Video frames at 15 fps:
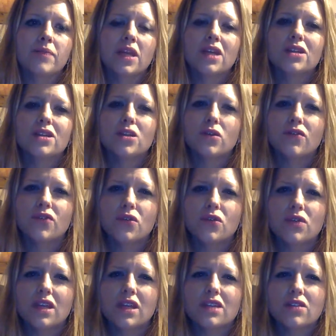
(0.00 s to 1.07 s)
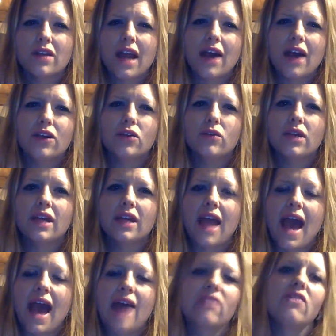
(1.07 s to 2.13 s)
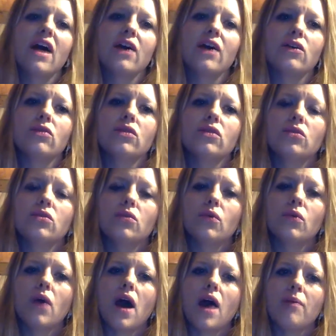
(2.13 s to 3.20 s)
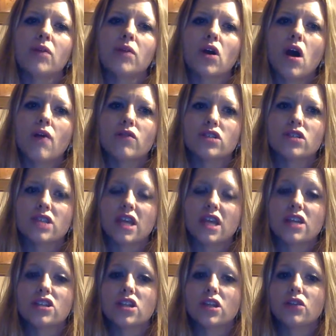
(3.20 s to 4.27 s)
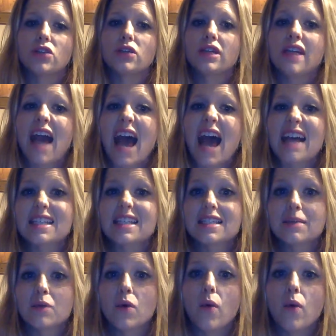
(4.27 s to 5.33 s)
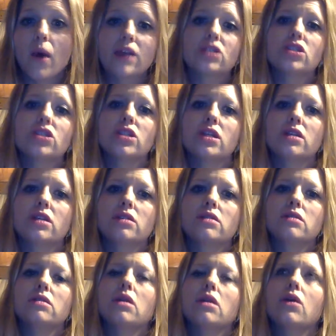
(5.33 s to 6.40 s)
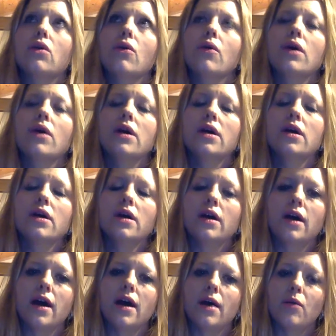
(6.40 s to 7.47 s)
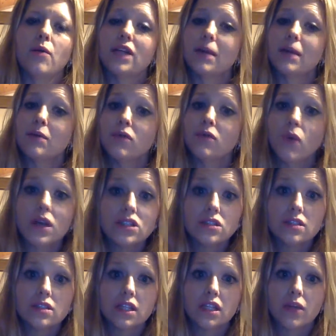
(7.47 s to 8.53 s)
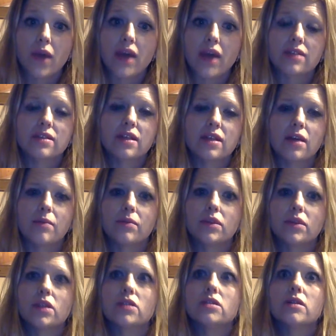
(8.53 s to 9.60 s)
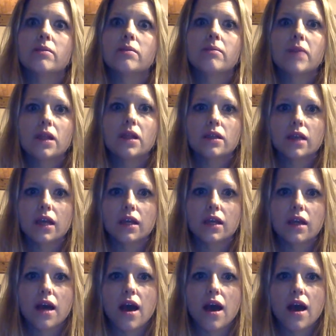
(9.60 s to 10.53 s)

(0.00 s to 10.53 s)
So a few things on how you can add value to the conversation. You need to ask them questions. So what type of questions can you ask them? There's a million.